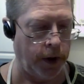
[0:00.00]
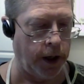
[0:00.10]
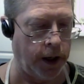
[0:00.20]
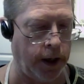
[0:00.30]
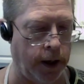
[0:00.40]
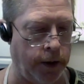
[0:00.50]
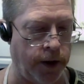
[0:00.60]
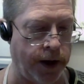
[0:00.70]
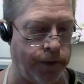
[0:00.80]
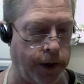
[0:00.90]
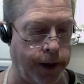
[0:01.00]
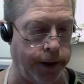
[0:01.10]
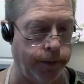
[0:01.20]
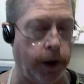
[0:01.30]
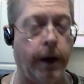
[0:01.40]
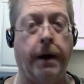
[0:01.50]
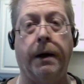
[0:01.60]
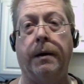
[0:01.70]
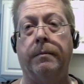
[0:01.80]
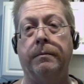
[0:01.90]
And thankfully,
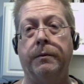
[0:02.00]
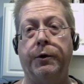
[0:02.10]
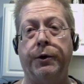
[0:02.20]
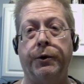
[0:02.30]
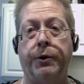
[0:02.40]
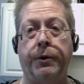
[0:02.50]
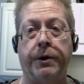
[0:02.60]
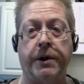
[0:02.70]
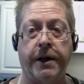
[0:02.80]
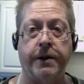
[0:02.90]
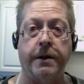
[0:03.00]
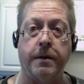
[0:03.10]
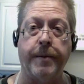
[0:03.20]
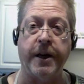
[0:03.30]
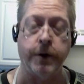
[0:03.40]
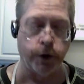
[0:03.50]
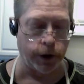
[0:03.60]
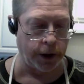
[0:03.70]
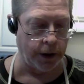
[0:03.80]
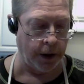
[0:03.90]
due to the size of this baking
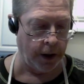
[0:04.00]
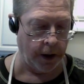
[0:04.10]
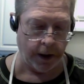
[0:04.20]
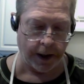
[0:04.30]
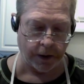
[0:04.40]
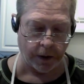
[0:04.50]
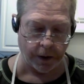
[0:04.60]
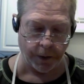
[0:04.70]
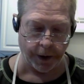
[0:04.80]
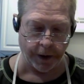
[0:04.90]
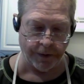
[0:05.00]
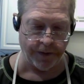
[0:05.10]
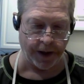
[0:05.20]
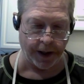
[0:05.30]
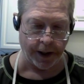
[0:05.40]
sheet, that's all it's really going to fit.